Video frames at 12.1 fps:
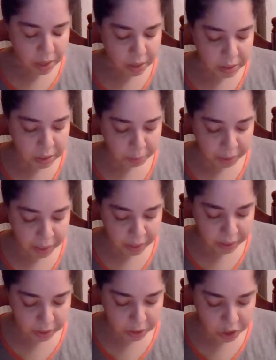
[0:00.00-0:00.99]

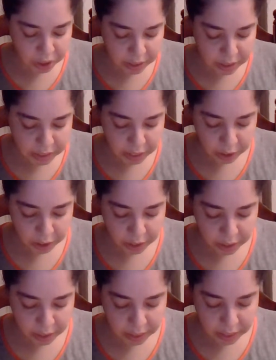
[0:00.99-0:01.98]
displaying the
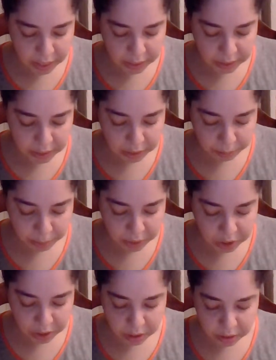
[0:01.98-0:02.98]
genitalia,
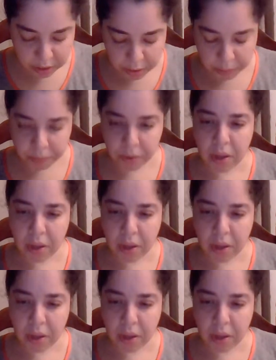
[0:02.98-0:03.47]
exhibitionism,